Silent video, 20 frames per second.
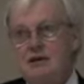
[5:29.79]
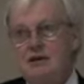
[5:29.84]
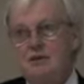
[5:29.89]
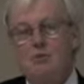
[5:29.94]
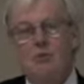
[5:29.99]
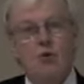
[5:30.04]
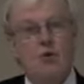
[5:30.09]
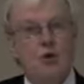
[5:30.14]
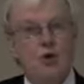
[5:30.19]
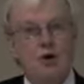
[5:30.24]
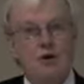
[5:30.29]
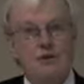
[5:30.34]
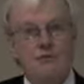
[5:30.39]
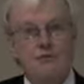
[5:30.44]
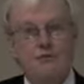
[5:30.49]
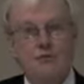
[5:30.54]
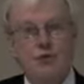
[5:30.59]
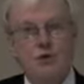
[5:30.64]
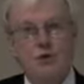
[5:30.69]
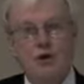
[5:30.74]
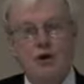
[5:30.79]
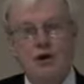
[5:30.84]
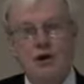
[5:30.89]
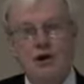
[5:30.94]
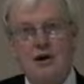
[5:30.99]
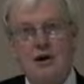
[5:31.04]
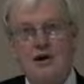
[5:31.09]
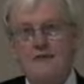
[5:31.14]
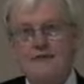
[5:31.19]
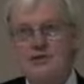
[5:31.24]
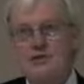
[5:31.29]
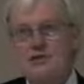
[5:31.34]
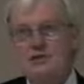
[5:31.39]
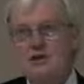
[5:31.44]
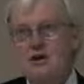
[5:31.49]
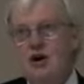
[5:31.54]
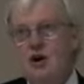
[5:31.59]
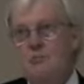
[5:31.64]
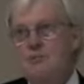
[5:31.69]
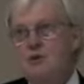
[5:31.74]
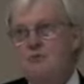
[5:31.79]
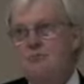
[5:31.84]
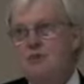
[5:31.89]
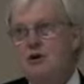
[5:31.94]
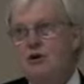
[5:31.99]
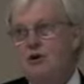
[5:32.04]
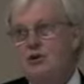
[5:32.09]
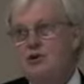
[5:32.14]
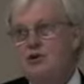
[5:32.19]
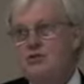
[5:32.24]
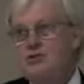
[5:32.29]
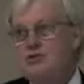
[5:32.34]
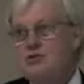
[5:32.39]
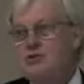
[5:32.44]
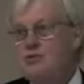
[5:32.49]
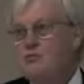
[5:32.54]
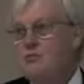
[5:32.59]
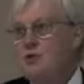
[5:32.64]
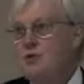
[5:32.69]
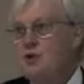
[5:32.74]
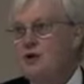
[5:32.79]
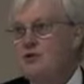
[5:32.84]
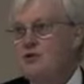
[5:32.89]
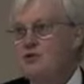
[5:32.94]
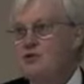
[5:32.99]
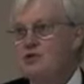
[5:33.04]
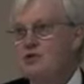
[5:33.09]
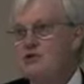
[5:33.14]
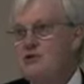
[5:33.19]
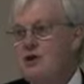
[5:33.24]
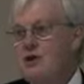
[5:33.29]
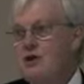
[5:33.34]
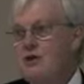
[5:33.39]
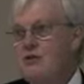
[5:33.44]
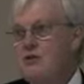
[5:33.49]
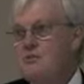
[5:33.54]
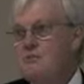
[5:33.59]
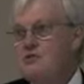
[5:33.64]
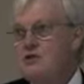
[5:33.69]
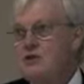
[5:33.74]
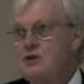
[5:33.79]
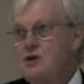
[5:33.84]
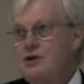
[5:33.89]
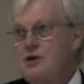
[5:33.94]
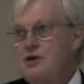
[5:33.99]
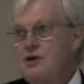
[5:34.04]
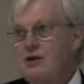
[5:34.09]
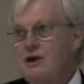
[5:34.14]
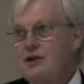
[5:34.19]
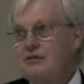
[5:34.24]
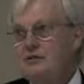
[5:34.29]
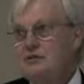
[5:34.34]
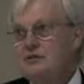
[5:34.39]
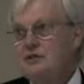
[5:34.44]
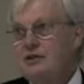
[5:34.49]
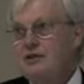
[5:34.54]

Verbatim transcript: an award for our efforts in helping builders do more Energy Star homes in our area.